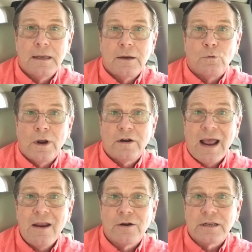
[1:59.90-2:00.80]
Red
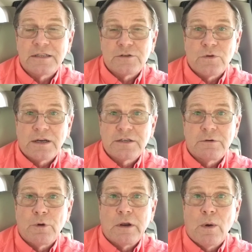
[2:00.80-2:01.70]
iron
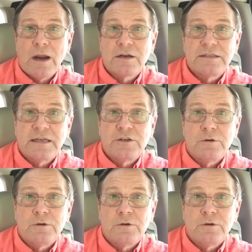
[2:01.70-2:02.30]
construction requires that you